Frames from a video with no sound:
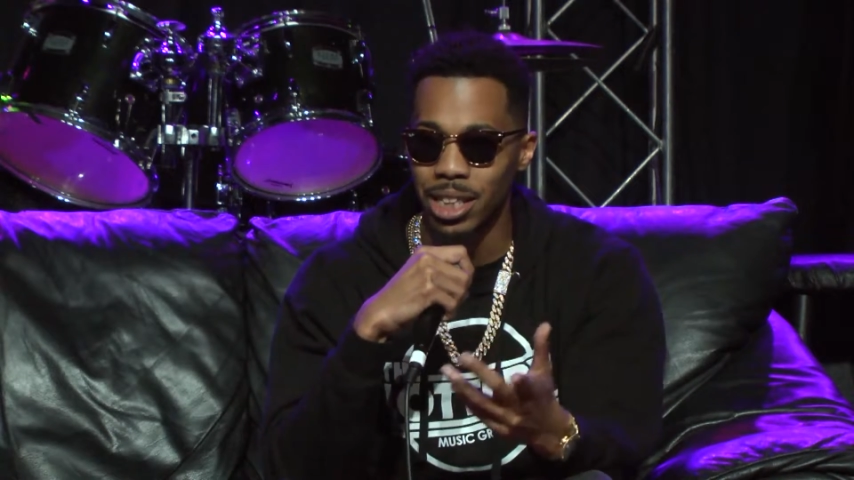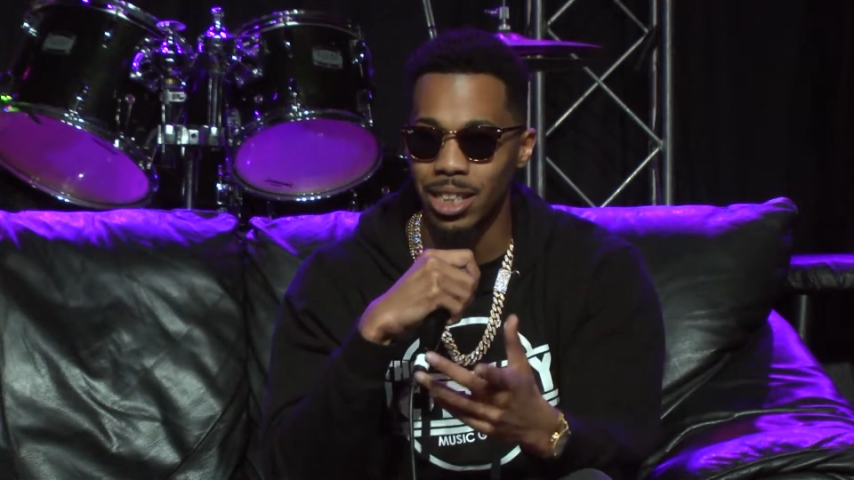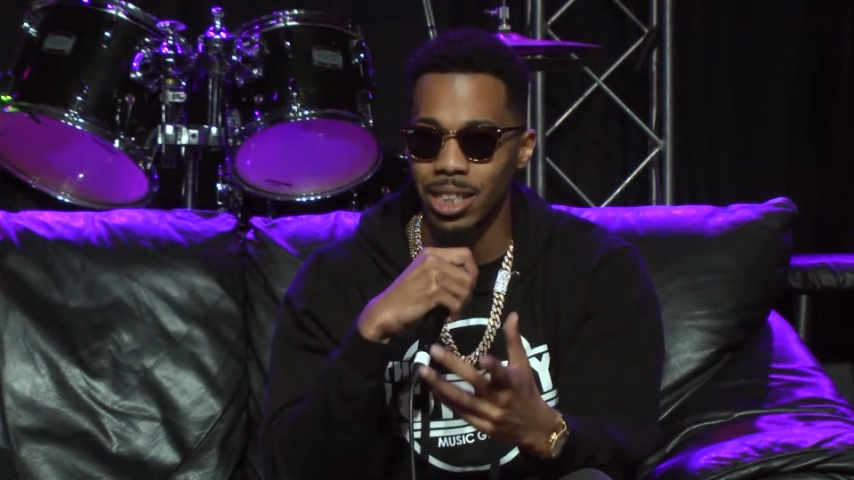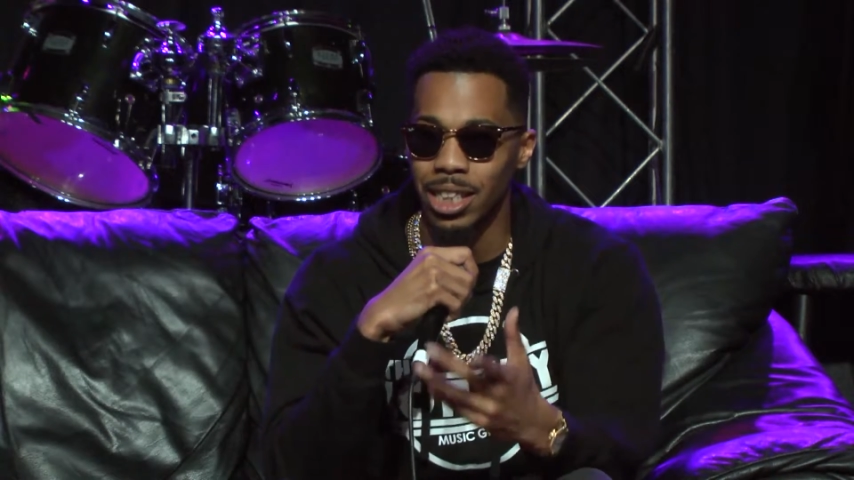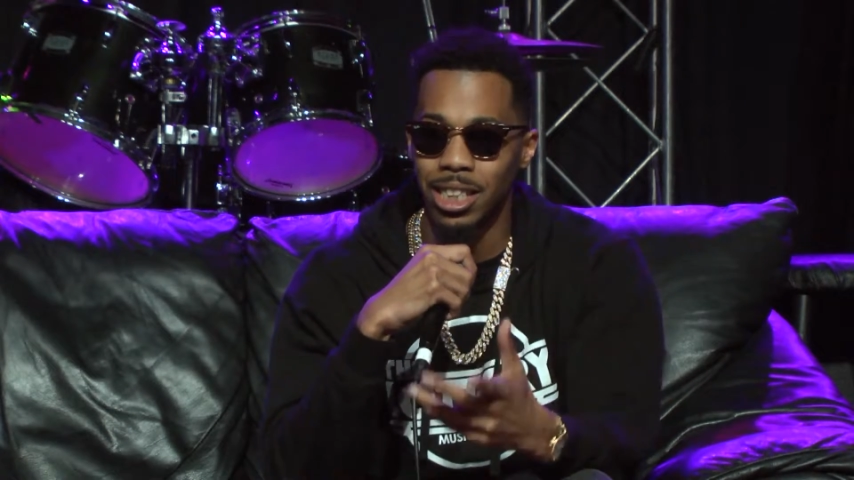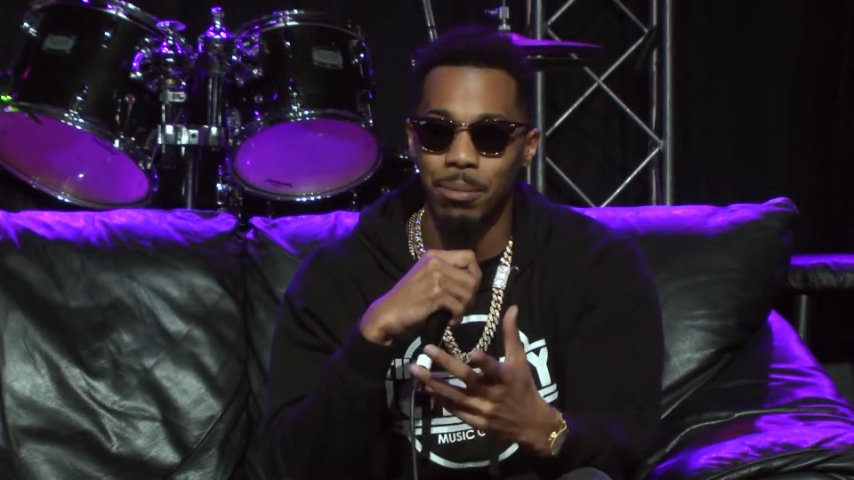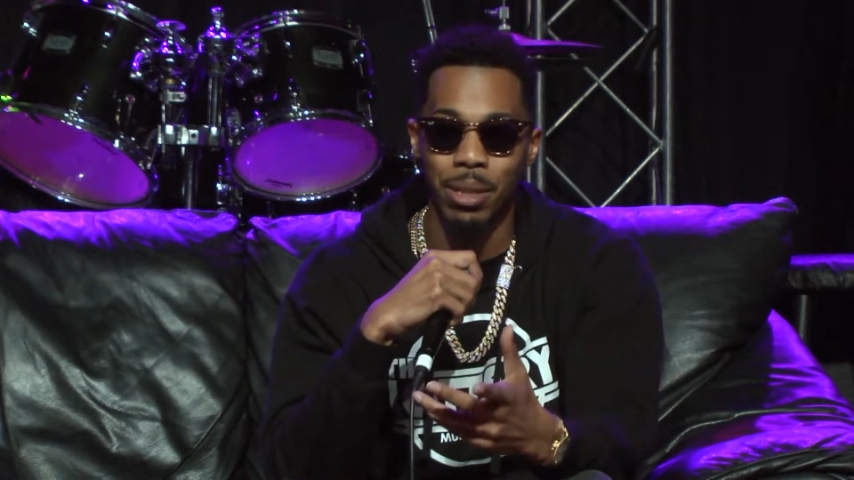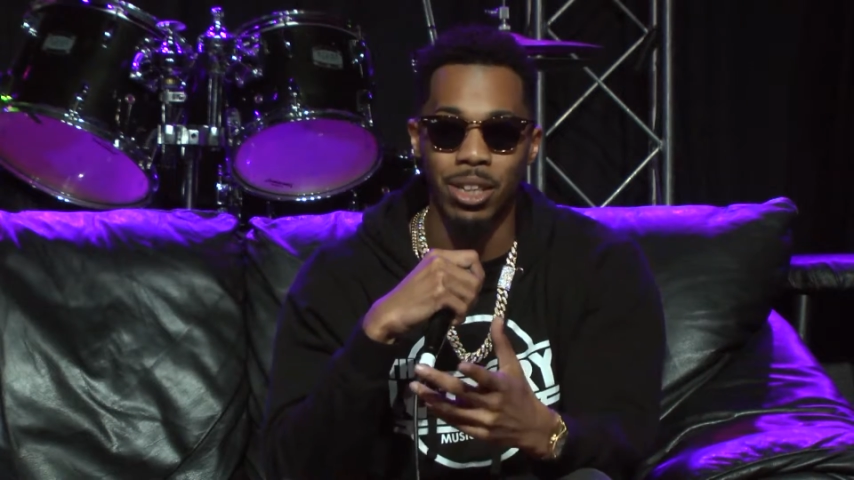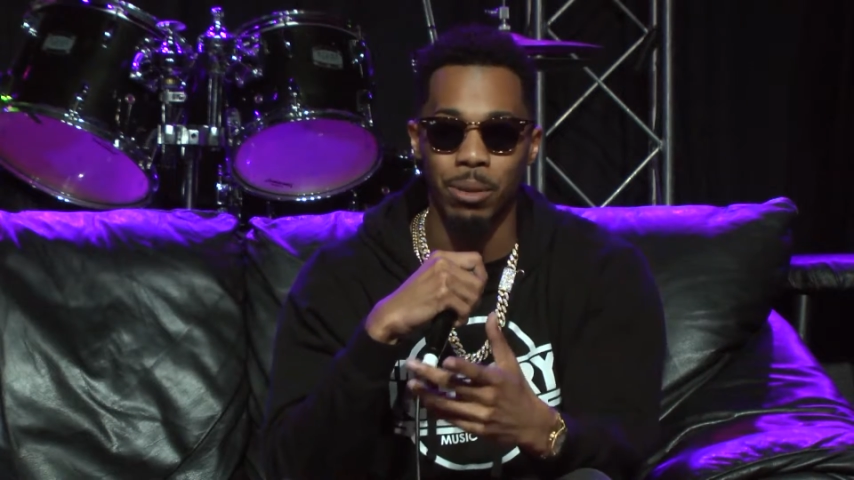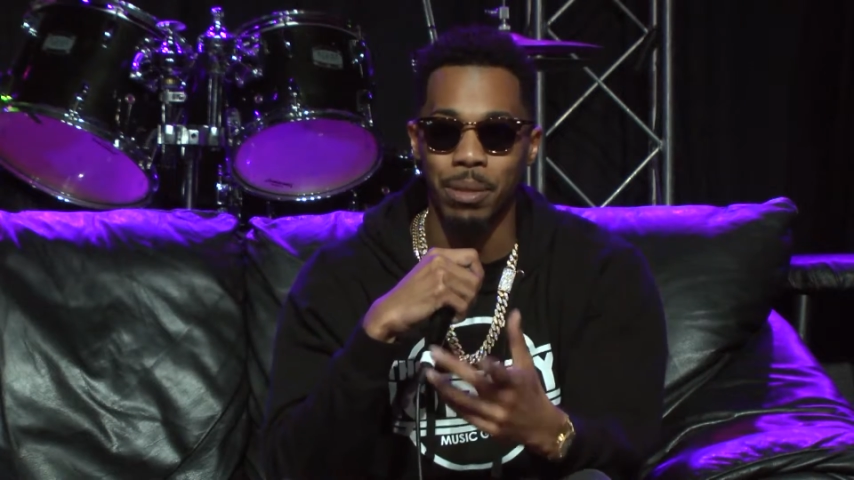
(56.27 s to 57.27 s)
just to listen to
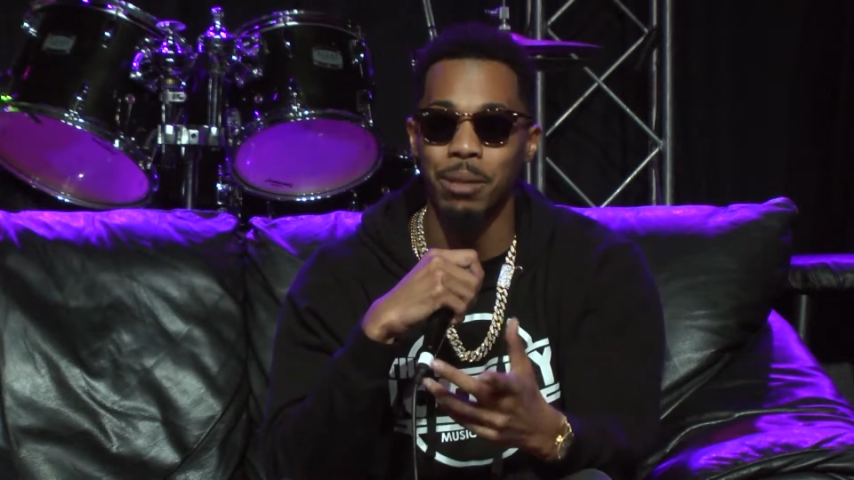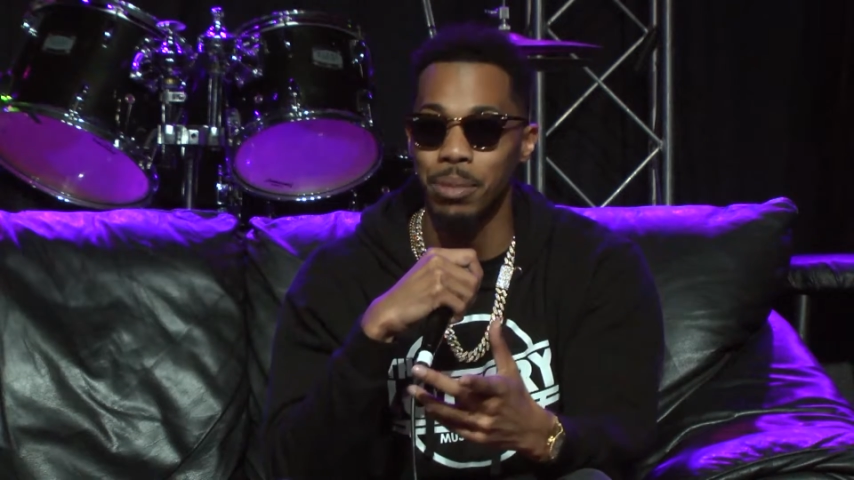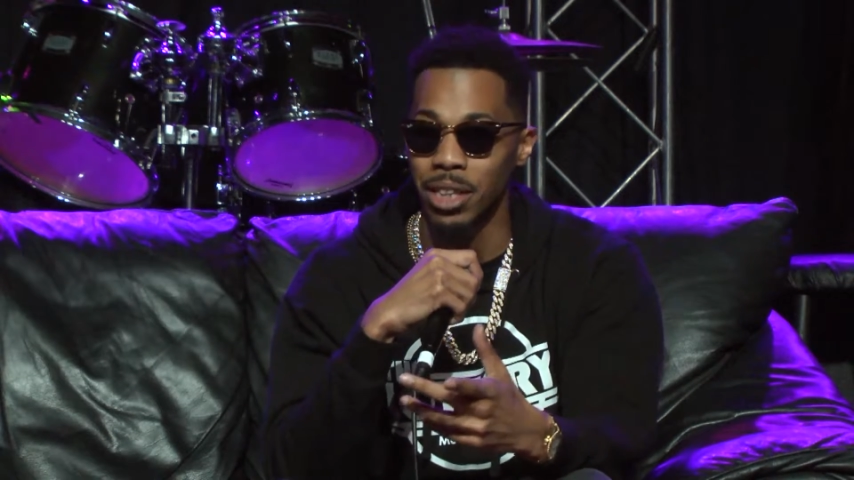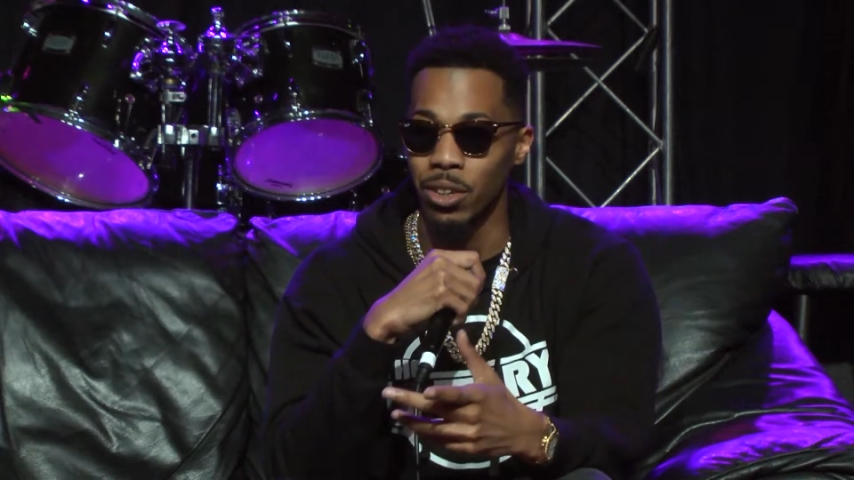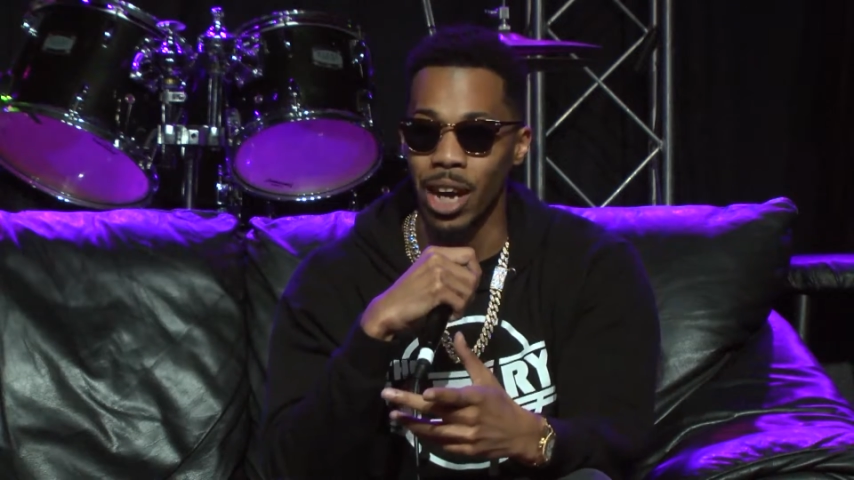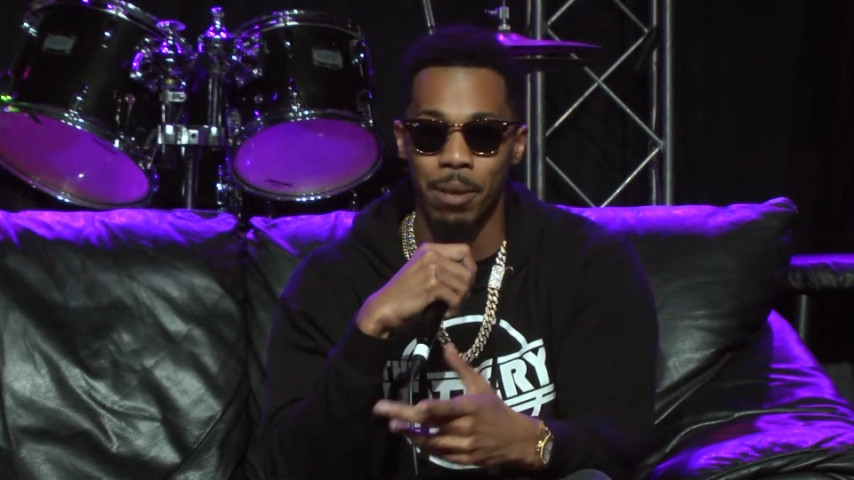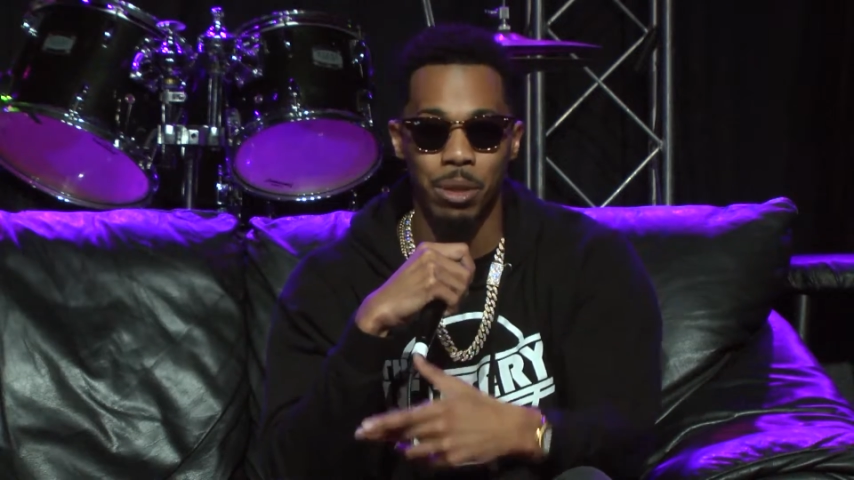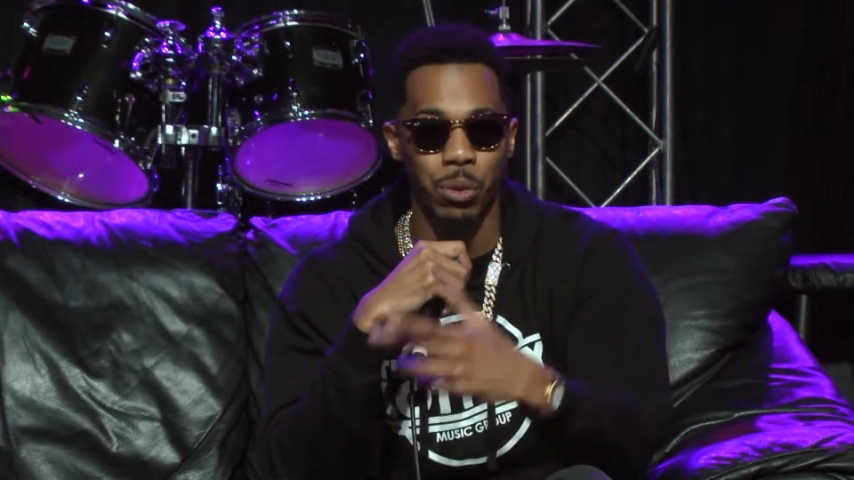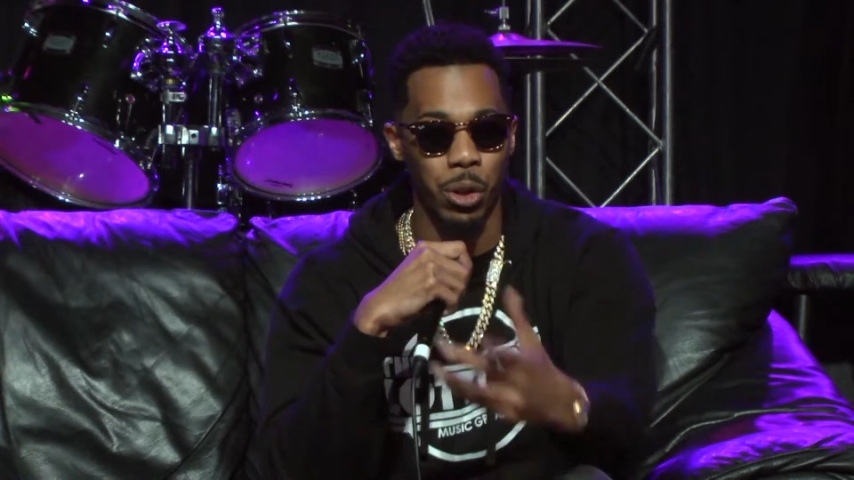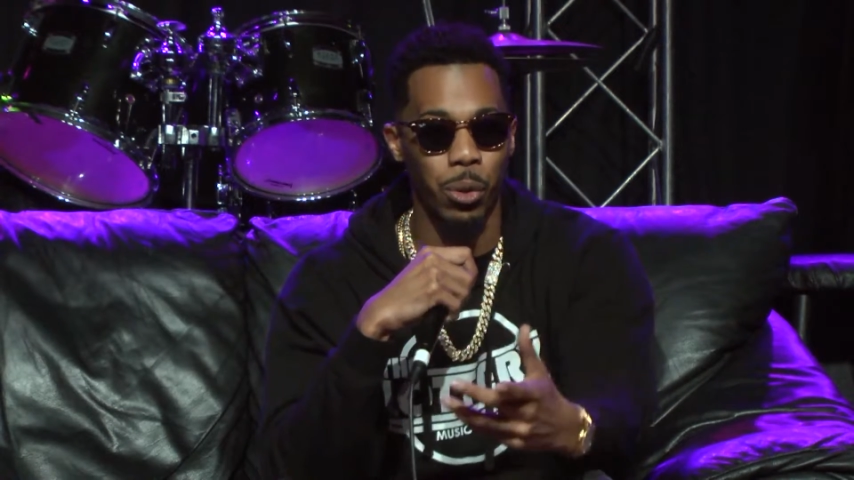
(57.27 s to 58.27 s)
me or meet me or have
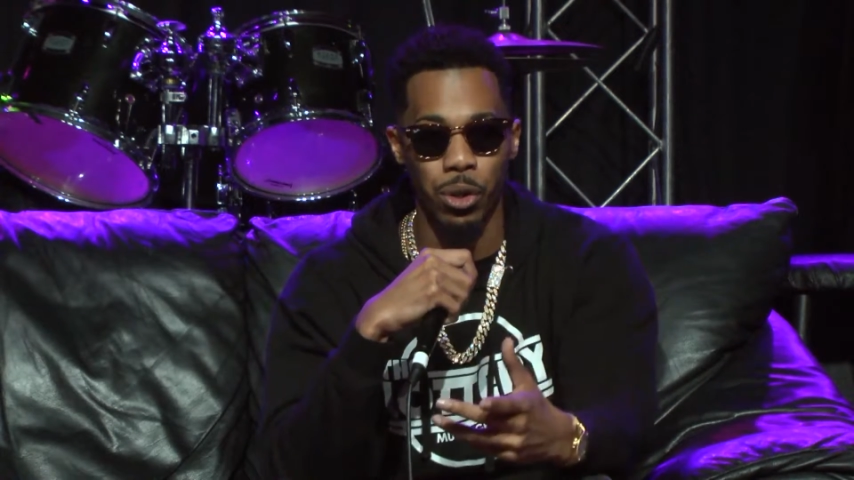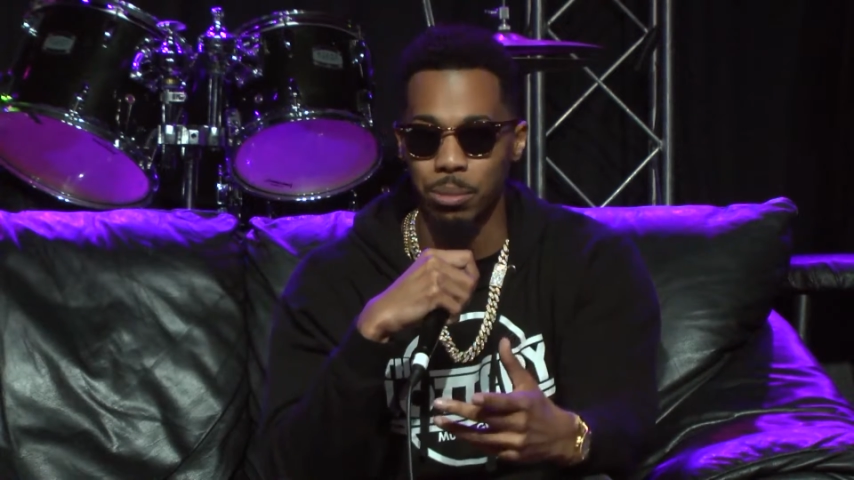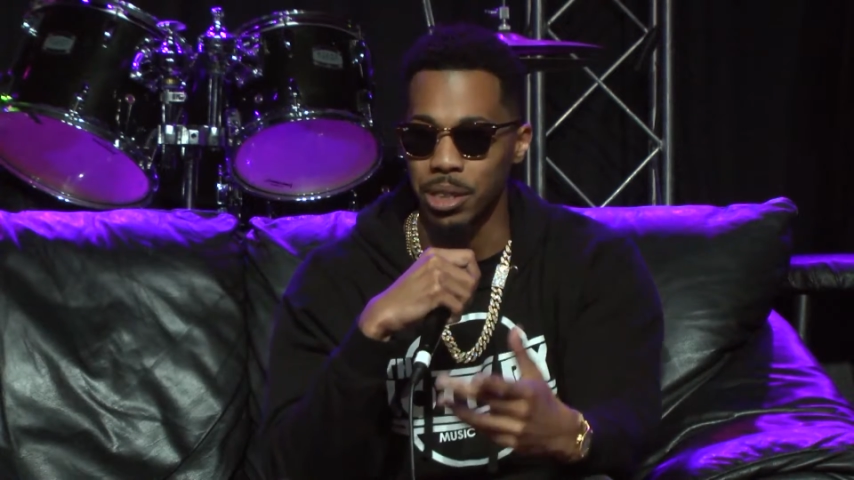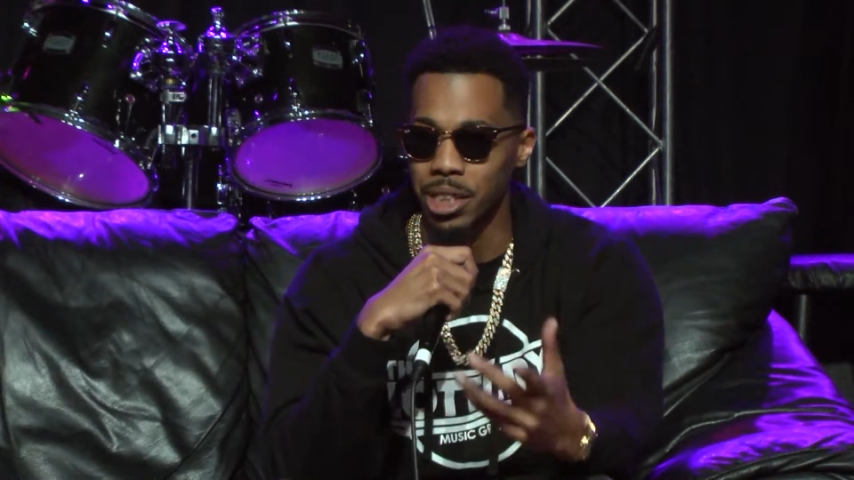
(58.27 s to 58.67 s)
me record them or